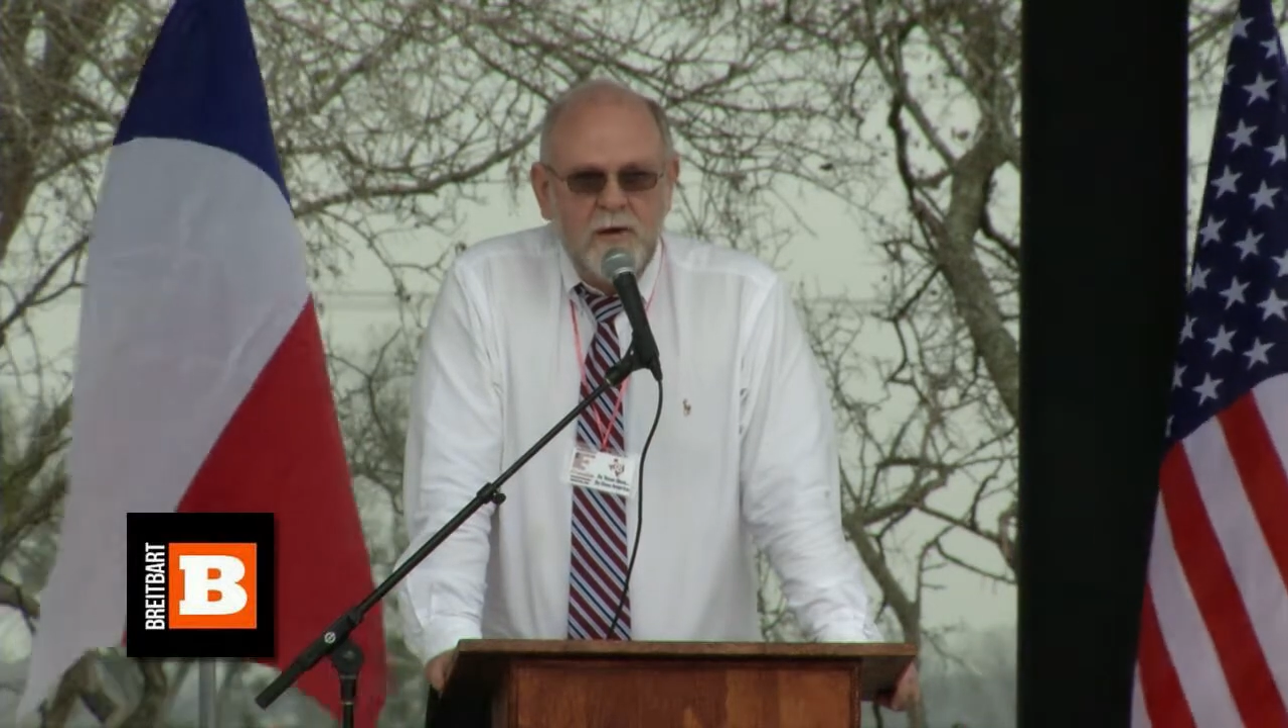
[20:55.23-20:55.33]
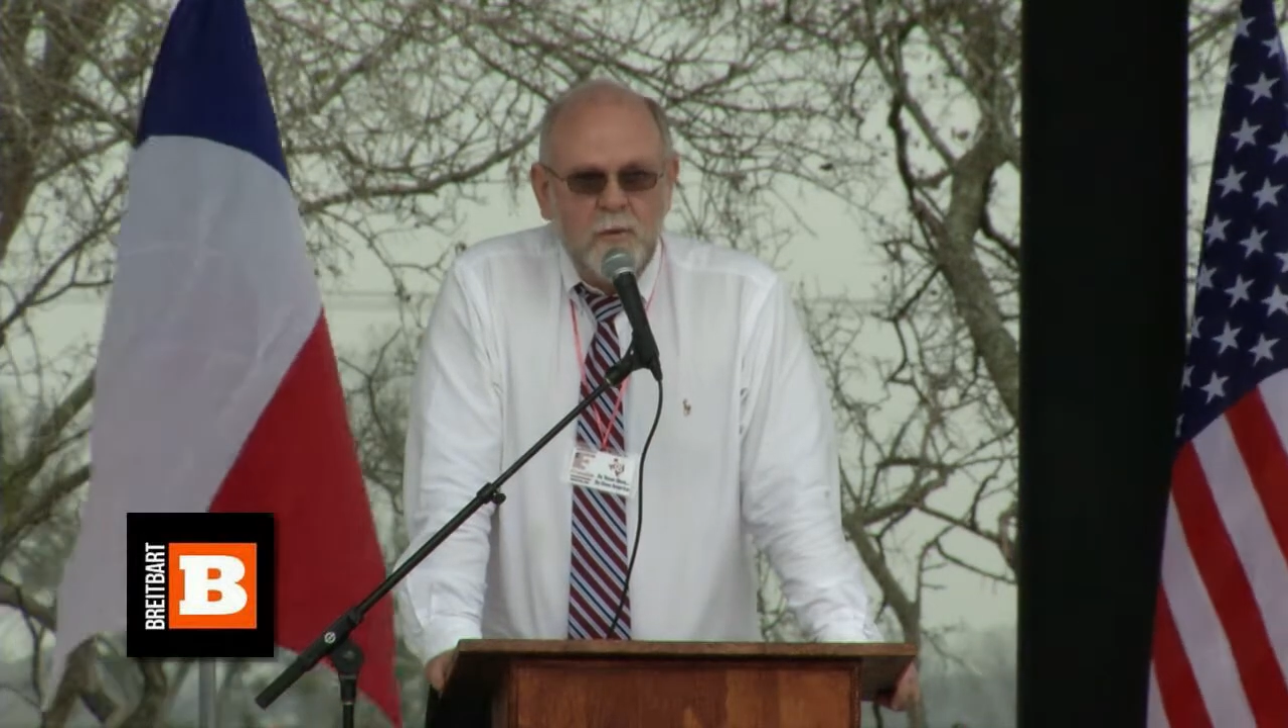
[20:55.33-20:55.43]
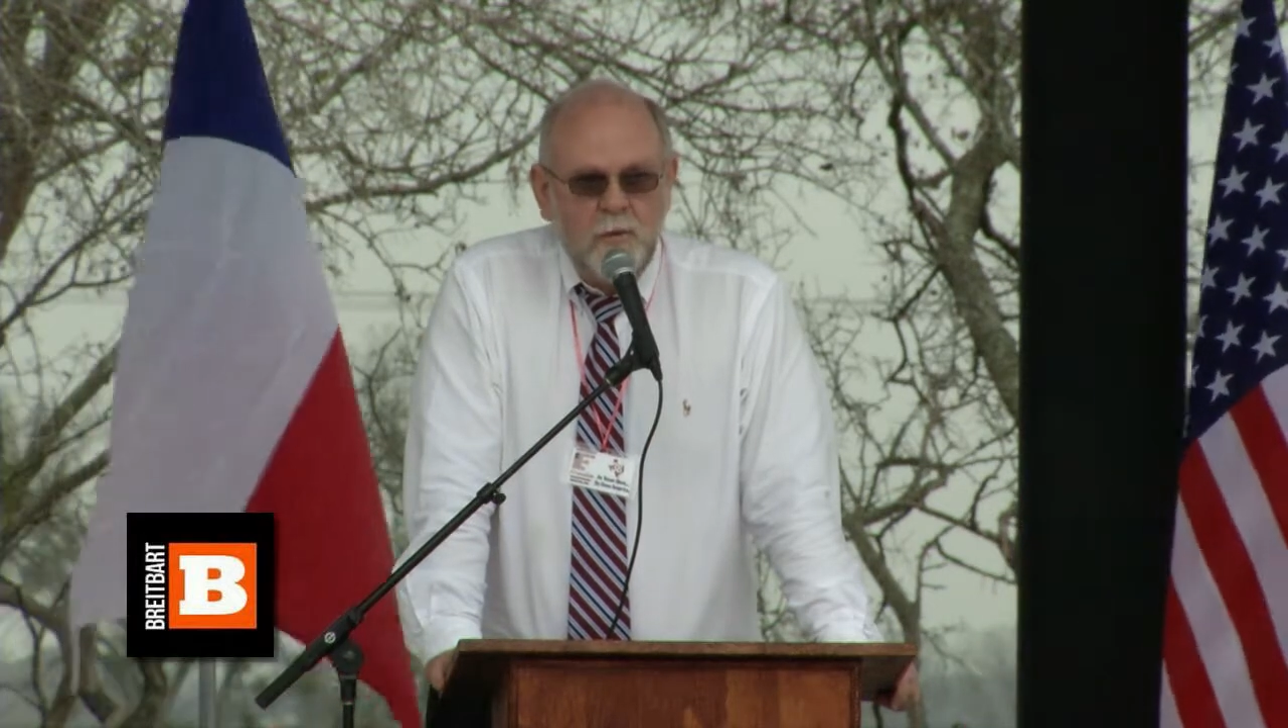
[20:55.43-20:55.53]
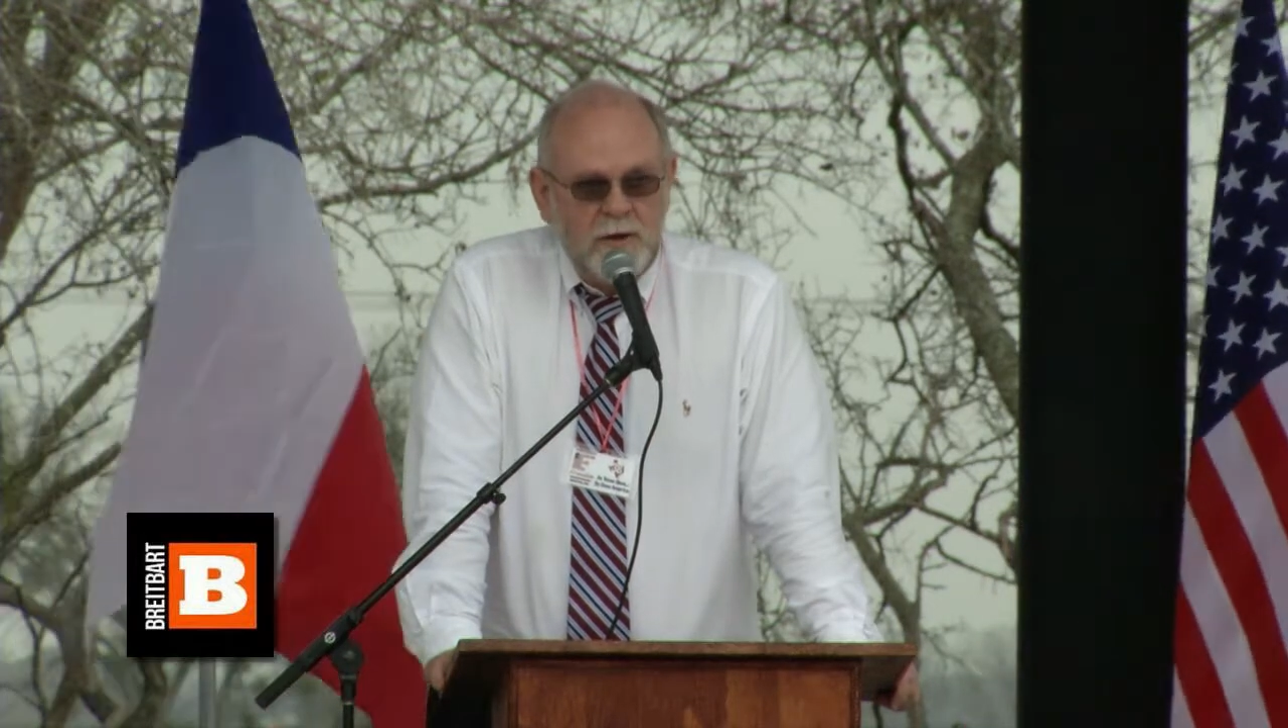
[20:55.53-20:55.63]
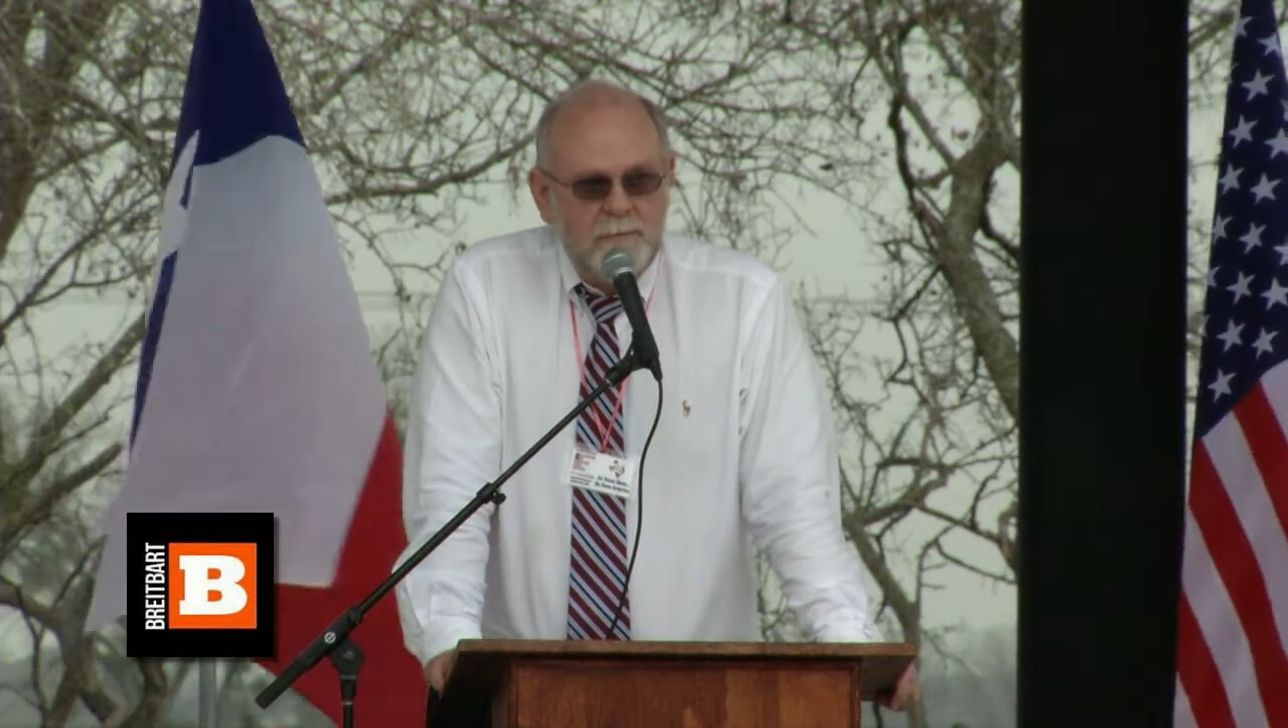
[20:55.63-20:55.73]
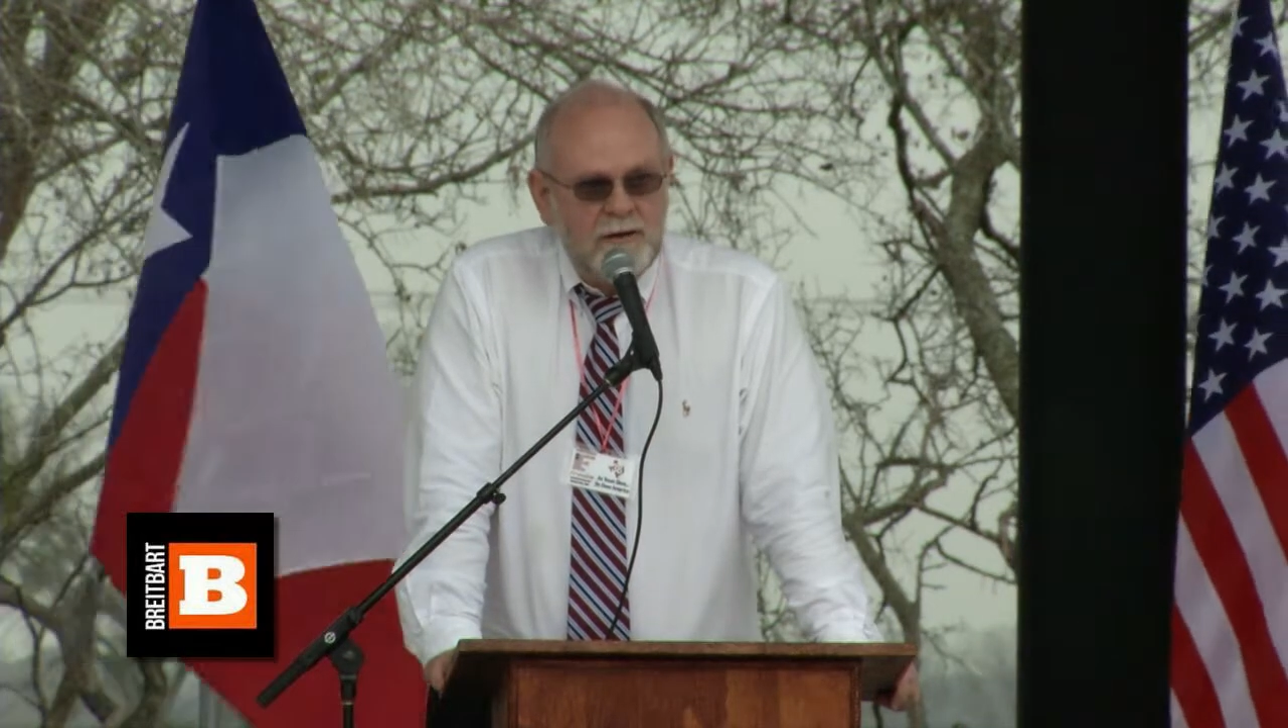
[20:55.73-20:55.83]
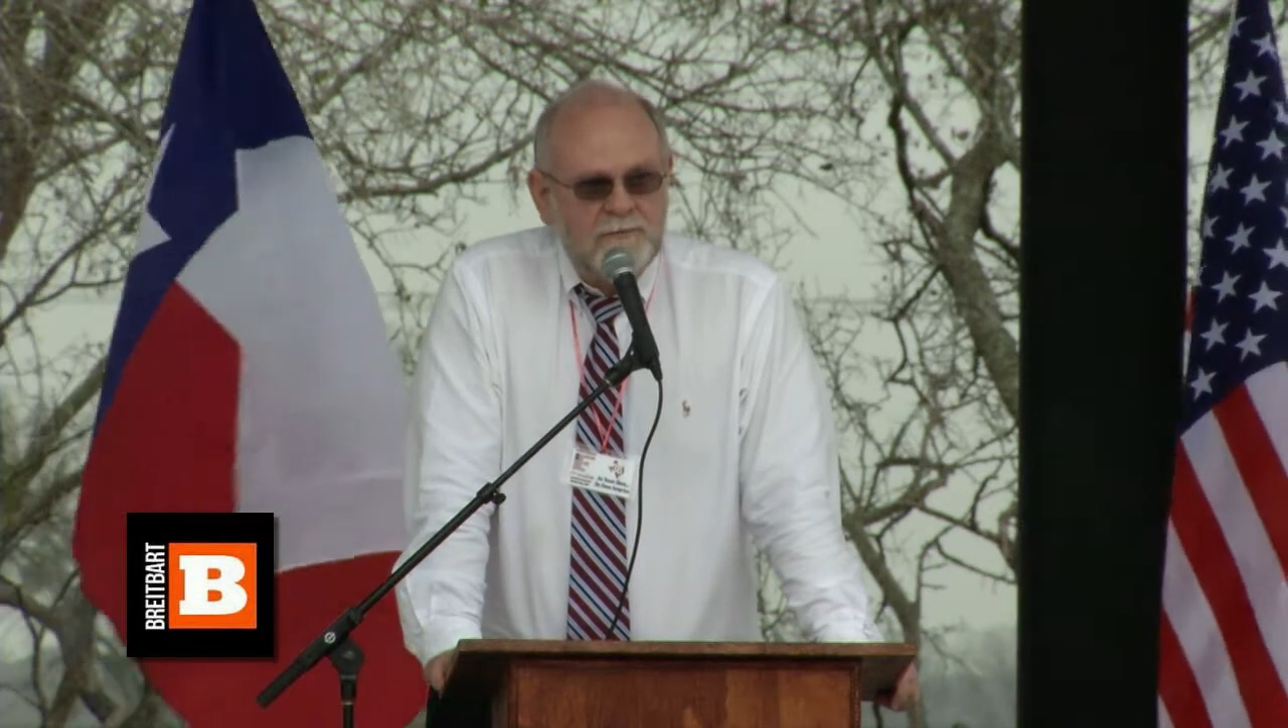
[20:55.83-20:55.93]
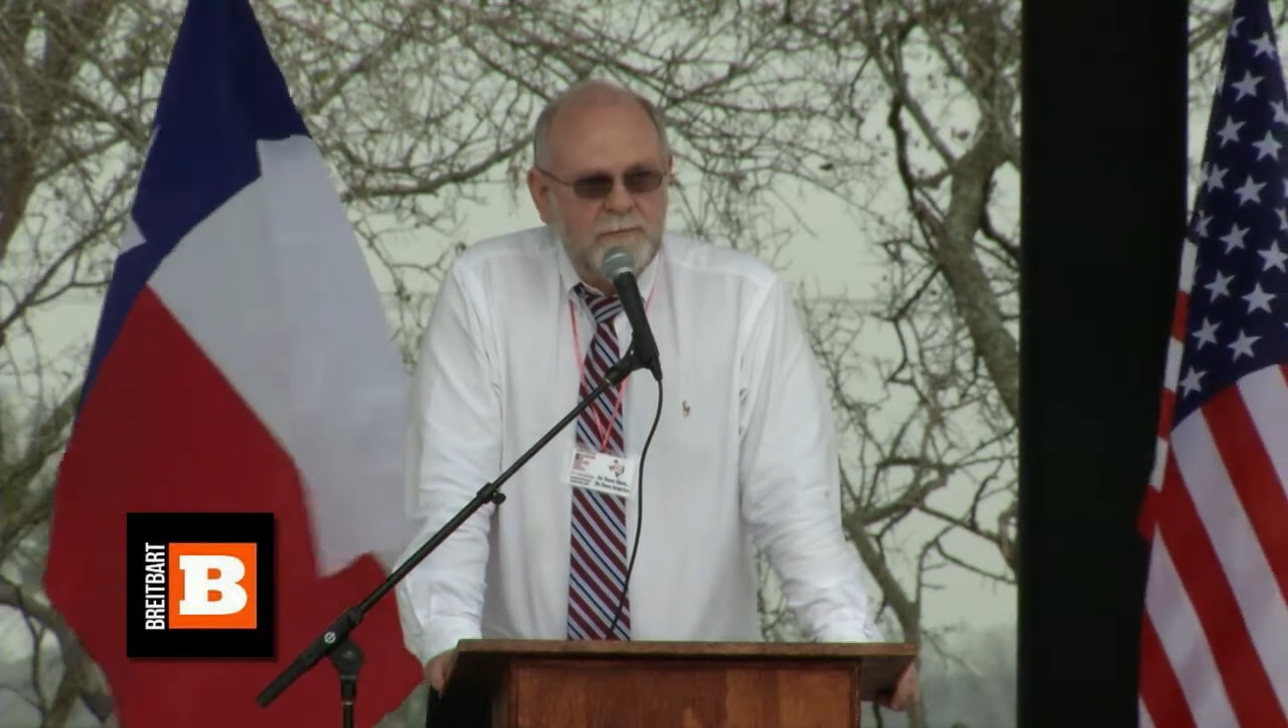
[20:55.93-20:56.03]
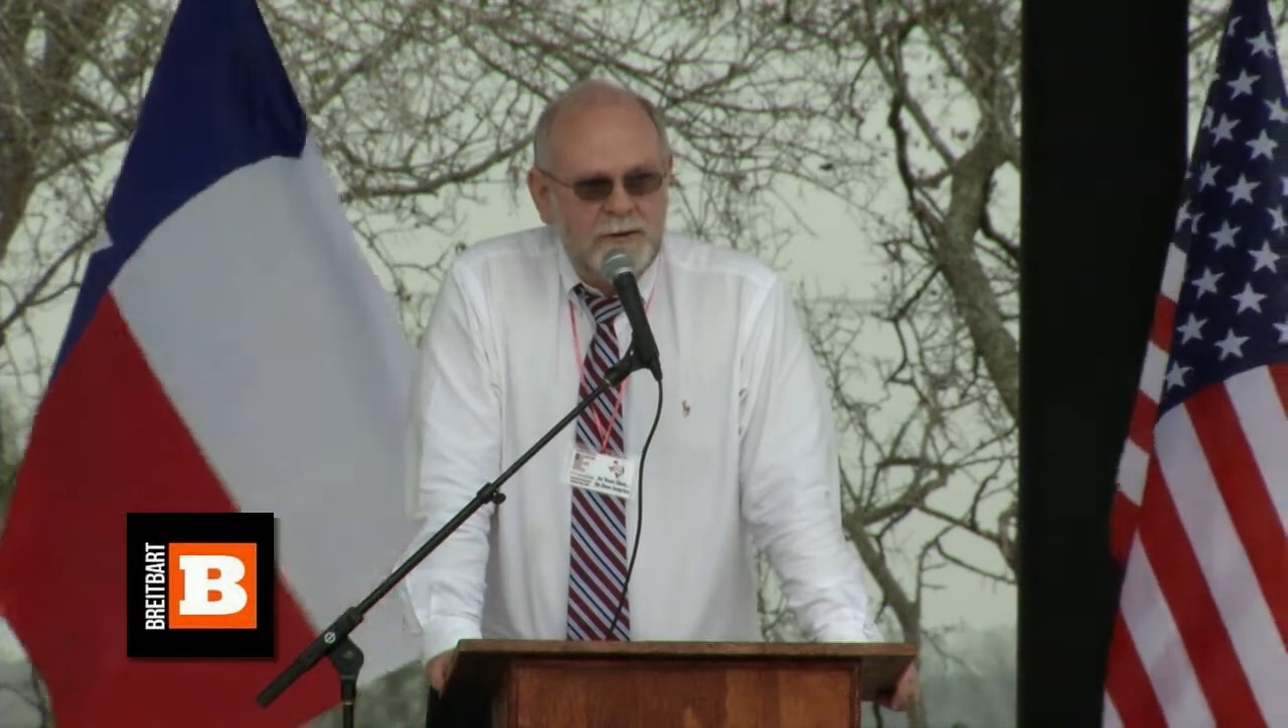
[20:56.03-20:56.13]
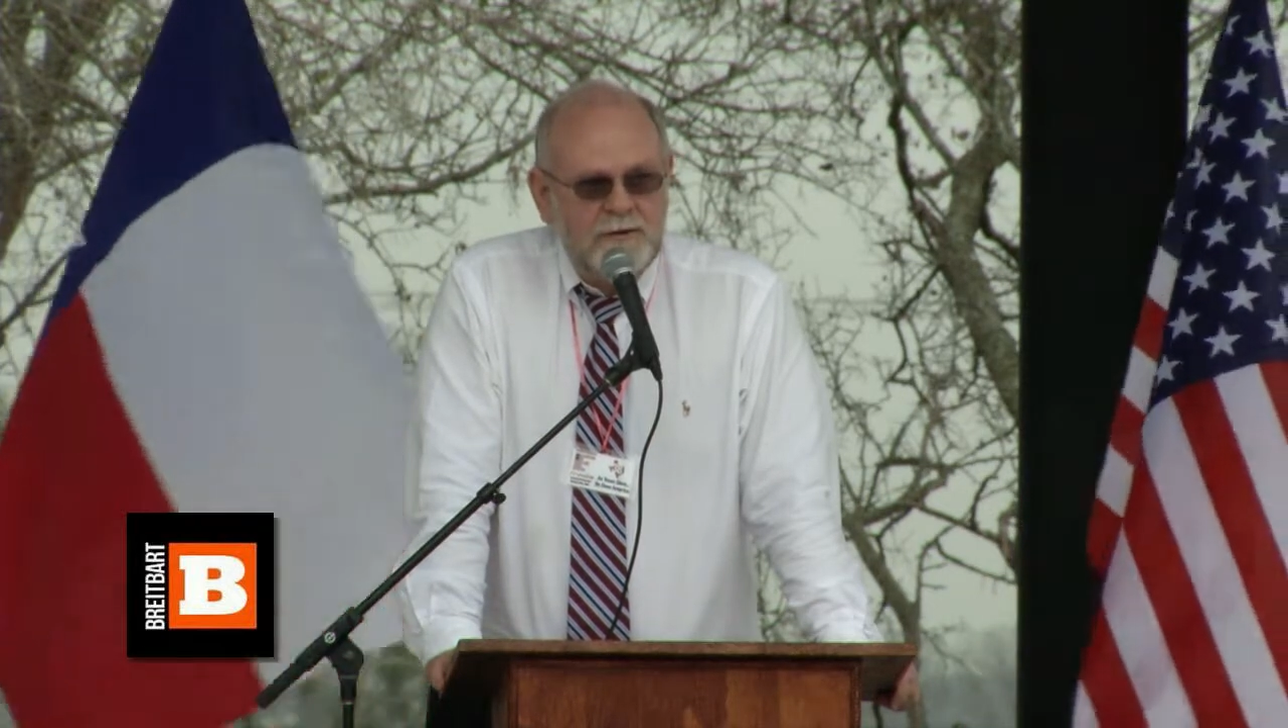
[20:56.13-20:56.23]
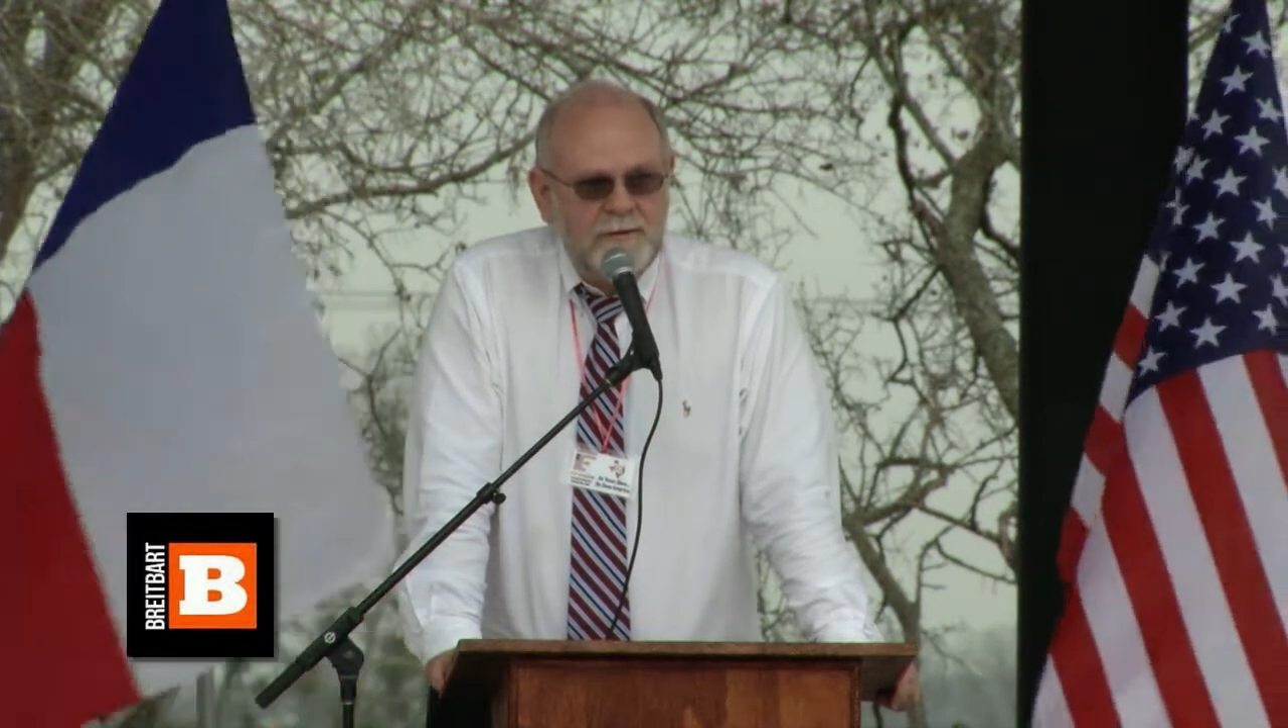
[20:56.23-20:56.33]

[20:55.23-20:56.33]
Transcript: We must be the